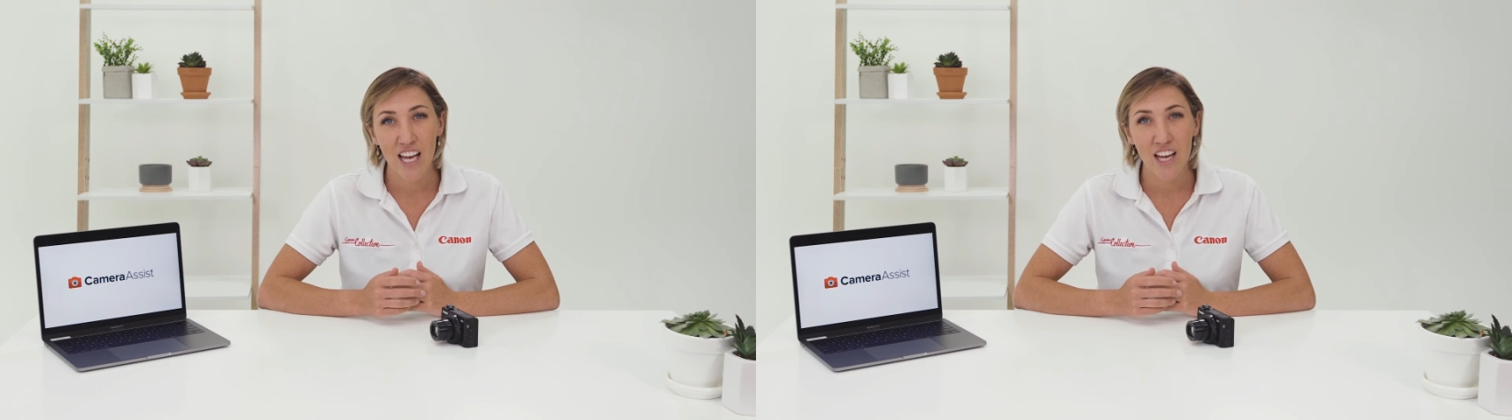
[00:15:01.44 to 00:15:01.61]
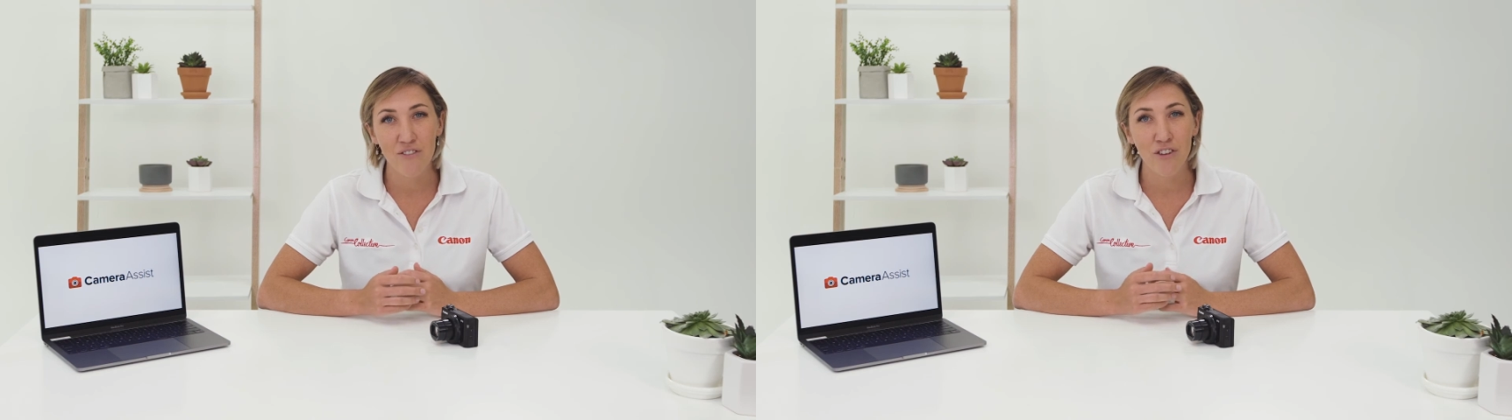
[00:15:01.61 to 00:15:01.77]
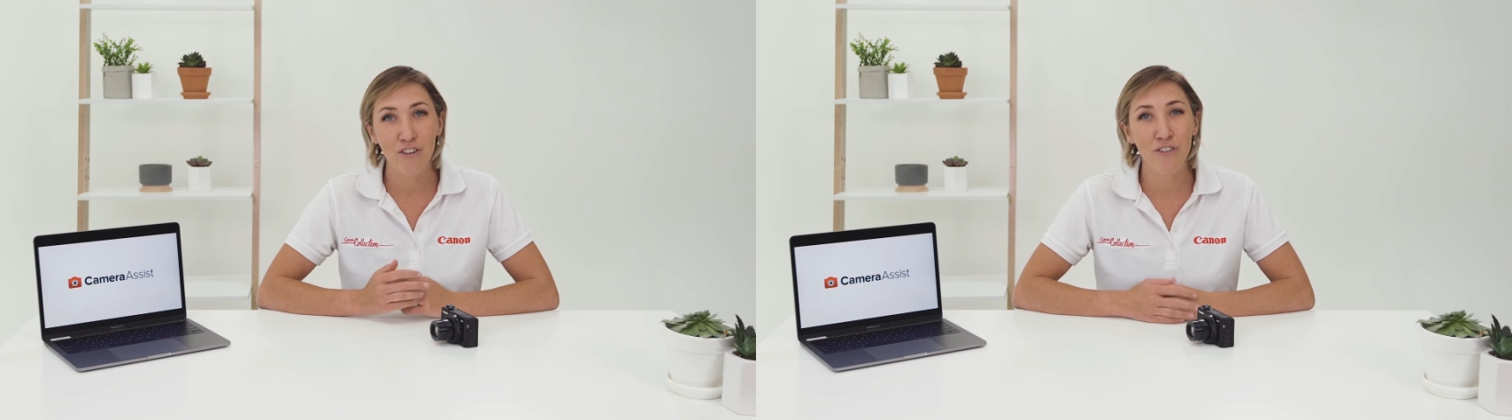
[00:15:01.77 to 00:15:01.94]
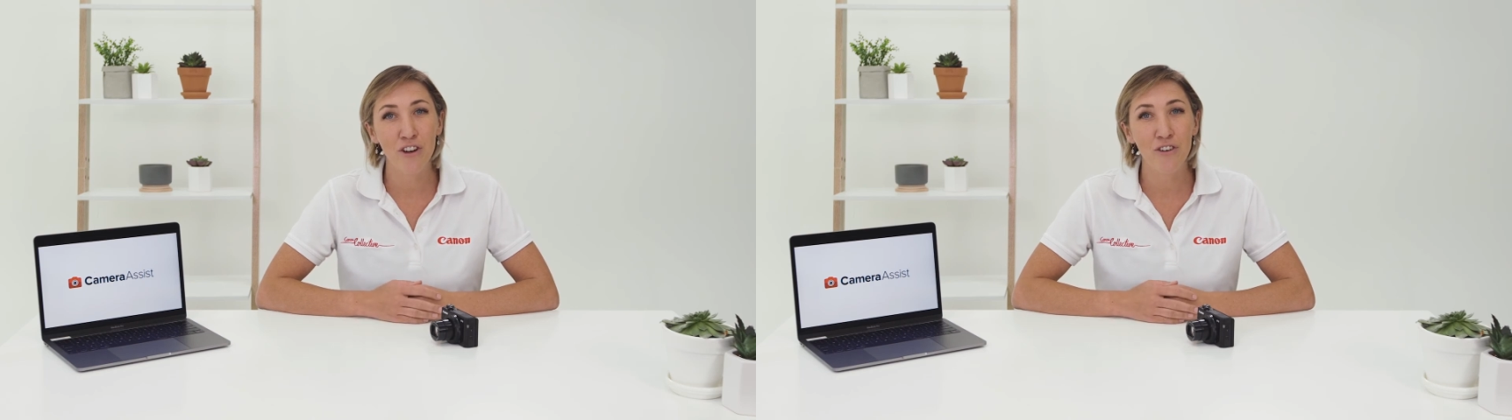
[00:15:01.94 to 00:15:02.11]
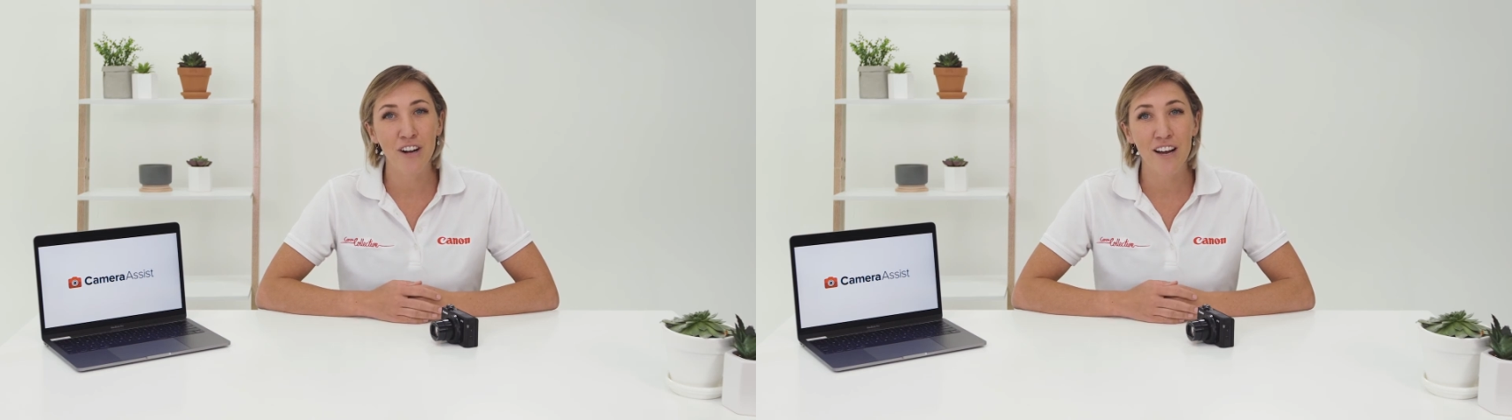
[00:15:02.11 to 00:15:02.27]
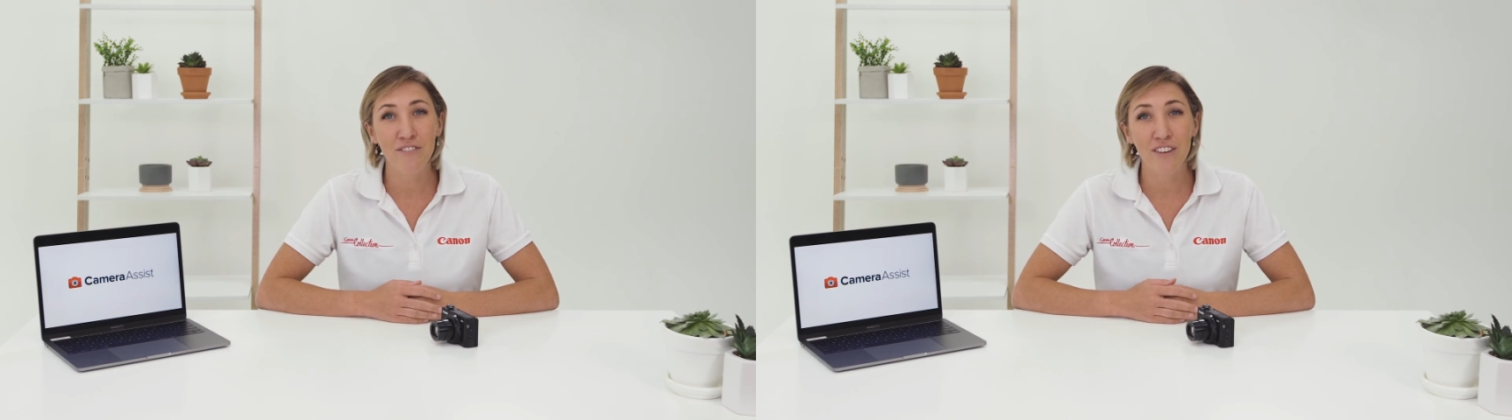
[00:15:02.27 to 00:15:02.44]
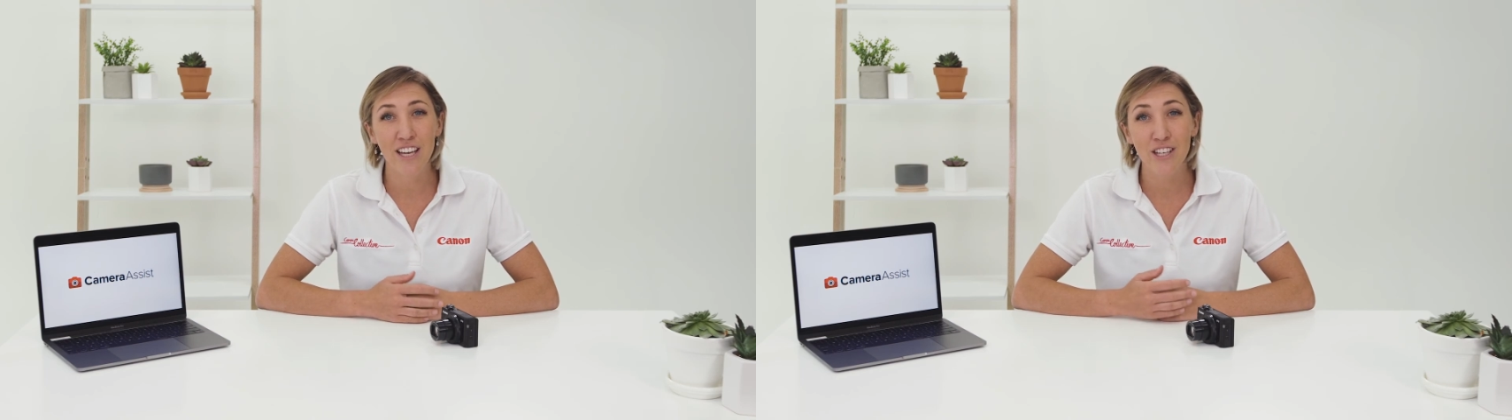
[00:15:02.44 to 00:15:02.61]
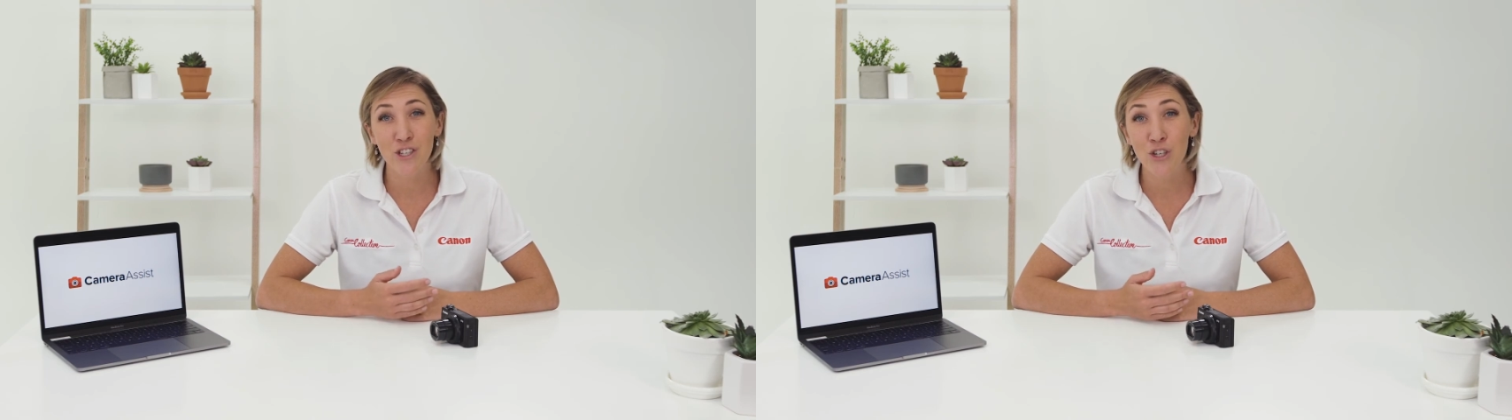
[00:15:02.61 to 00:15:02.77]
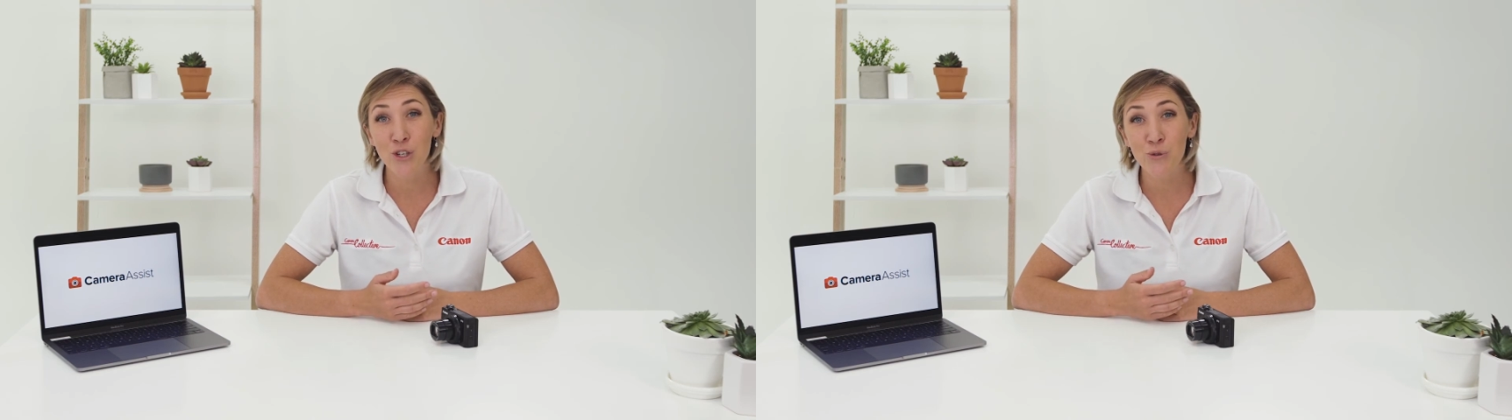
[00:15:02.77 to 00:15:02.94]
If you're
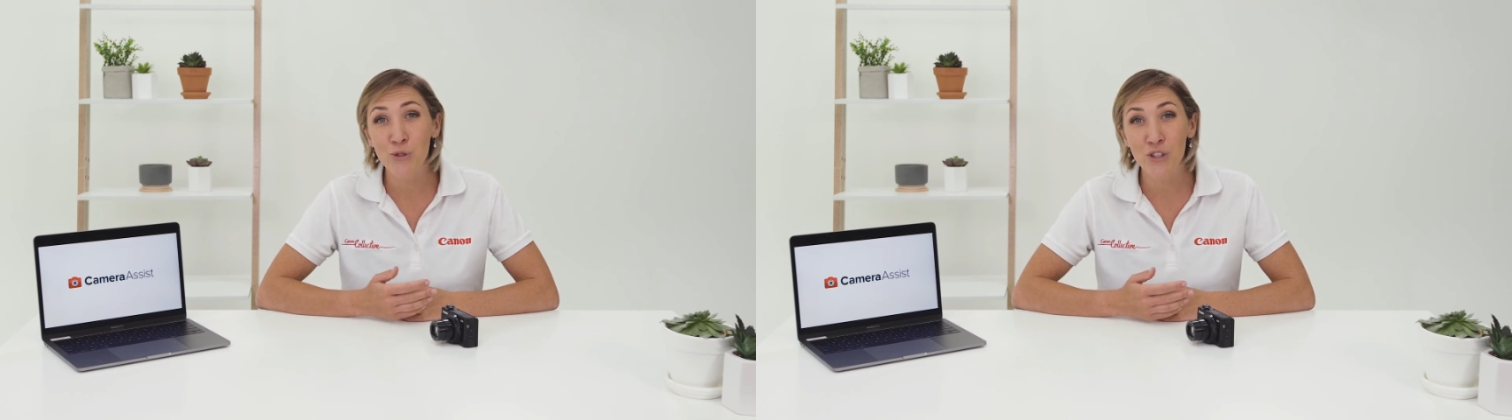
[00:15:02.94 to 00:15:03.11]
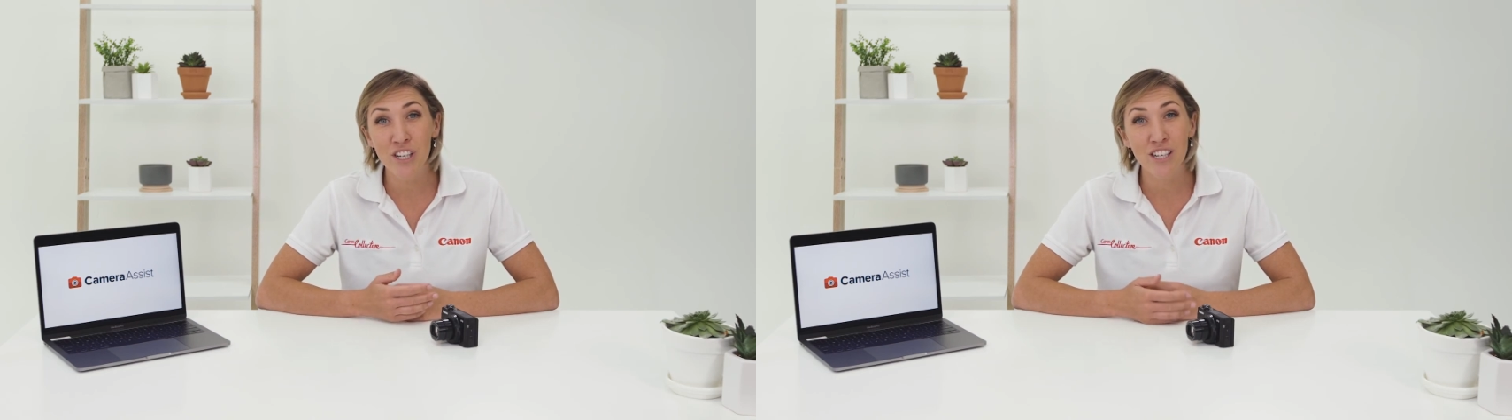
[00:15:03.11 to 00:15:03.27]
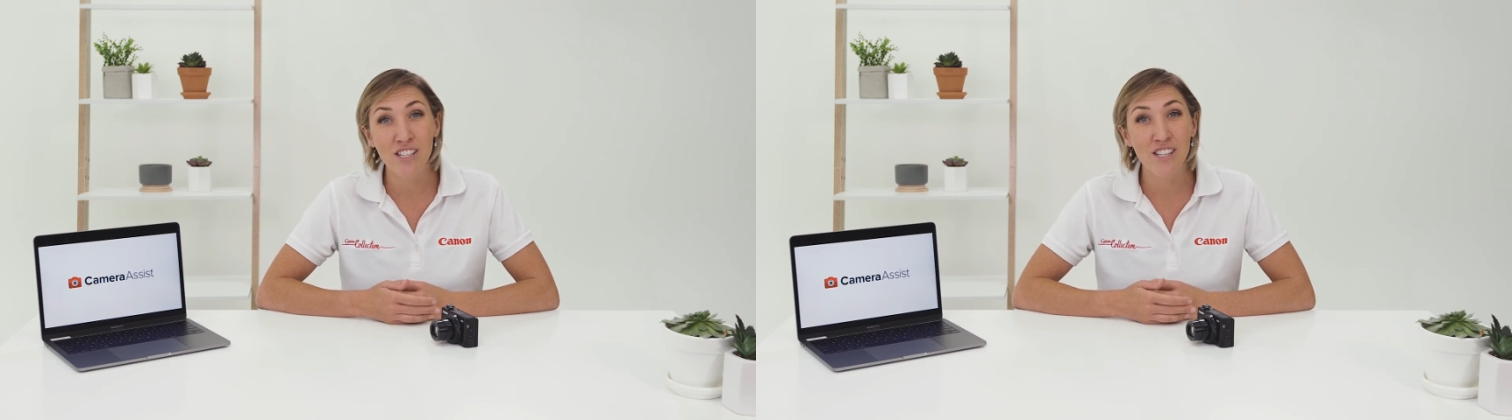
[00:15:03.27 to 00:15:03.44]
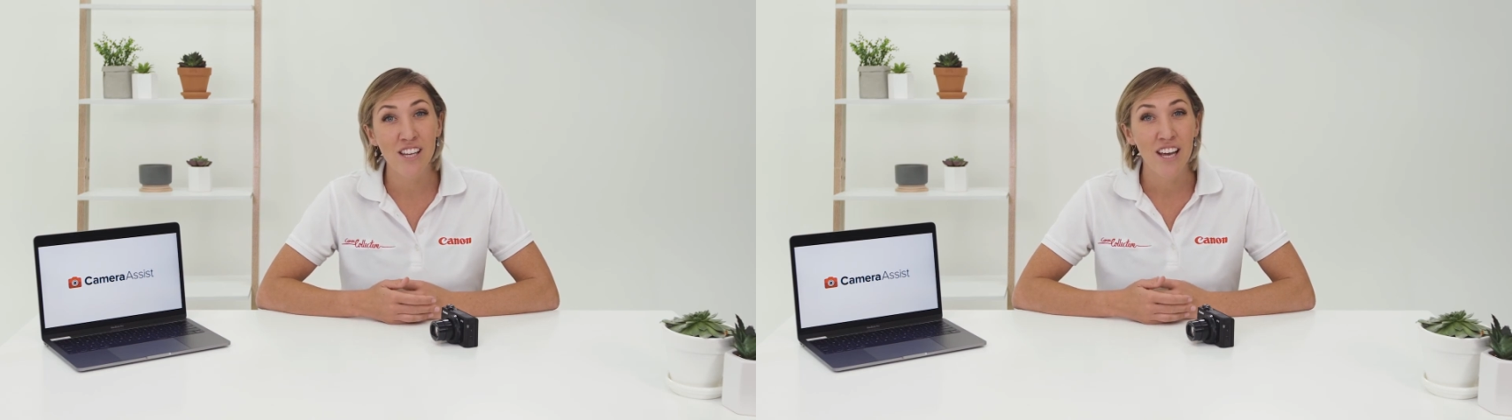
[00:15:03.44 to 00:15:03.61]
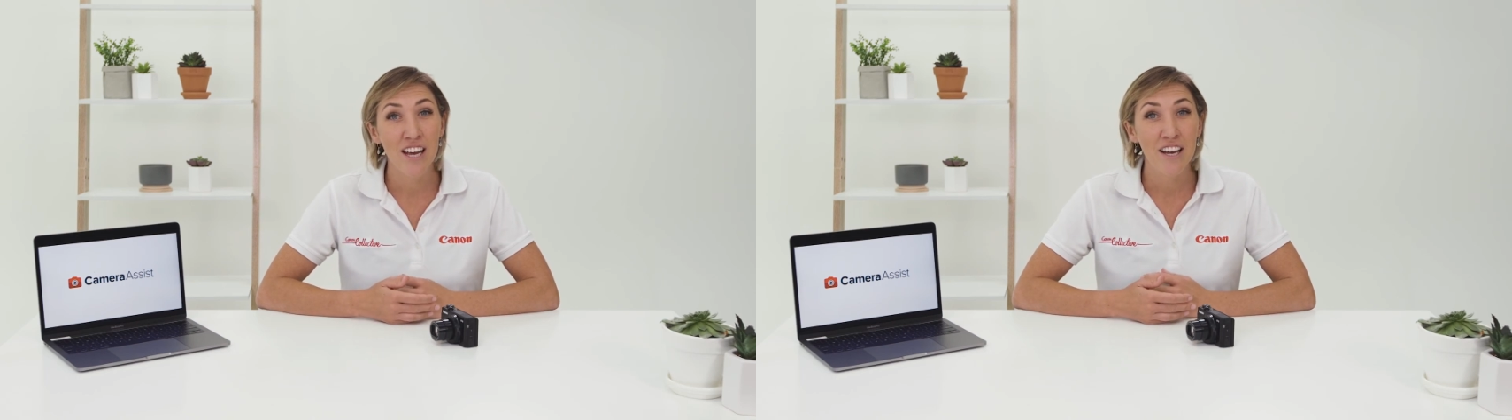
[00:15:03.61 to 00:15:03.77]
photographing children,